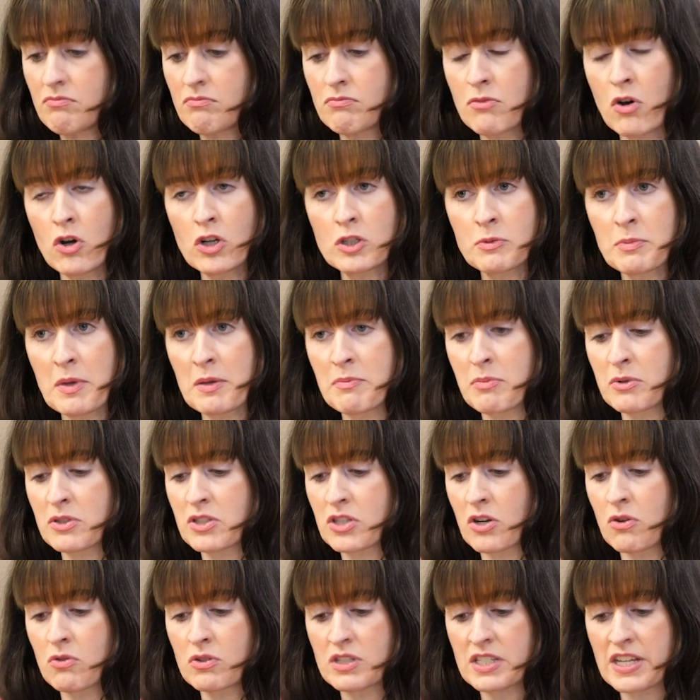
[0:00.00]
Most people
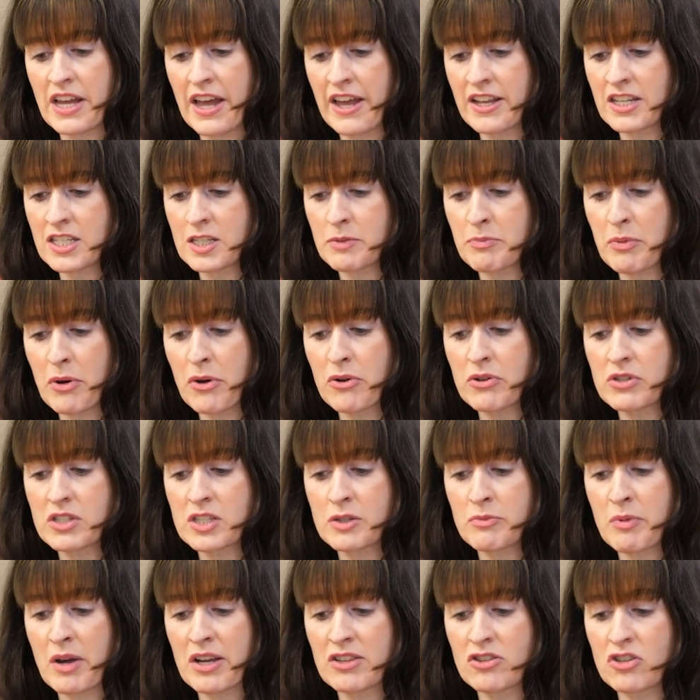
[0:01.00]
don't tend to
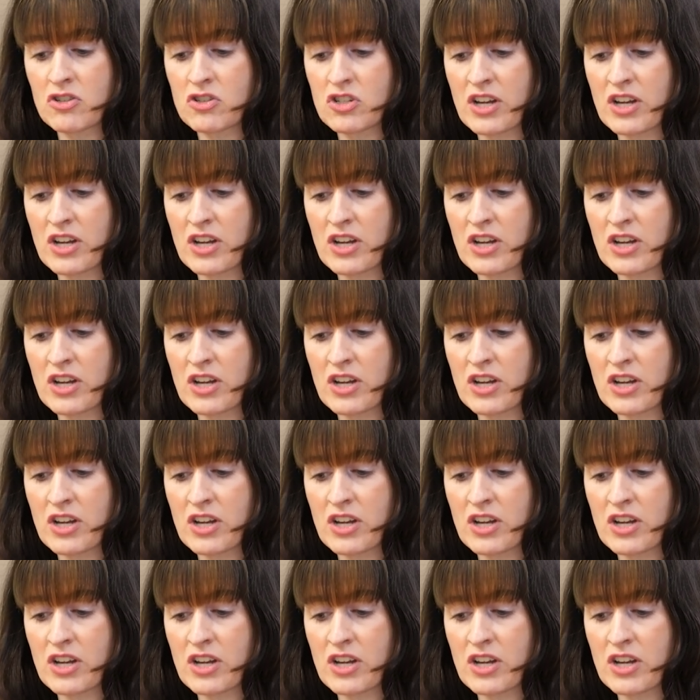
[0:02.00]
post about